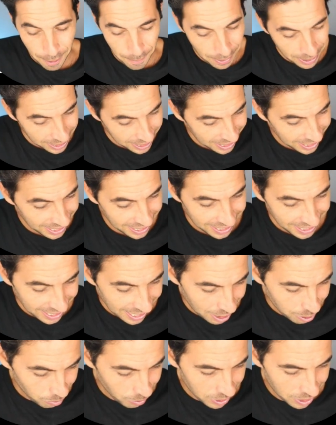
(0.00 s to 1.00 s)
Basically,
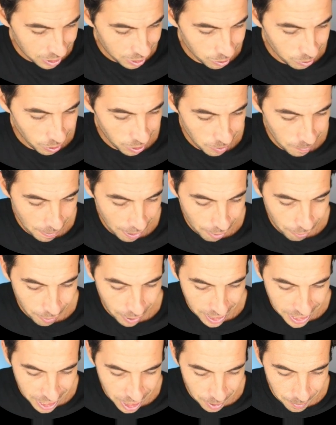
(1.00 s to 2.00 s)
that's what this is all about
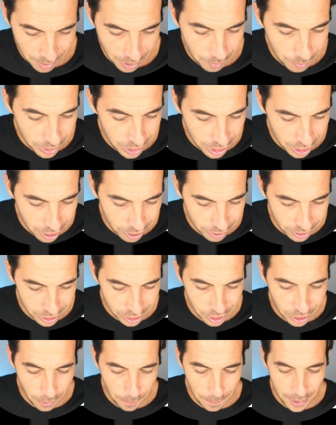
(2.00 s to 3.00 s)
right here. But I'm really
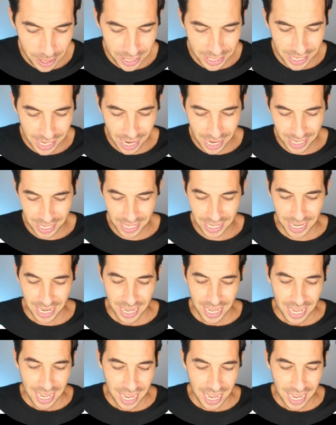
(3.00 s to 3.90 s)
curious your opinion on it.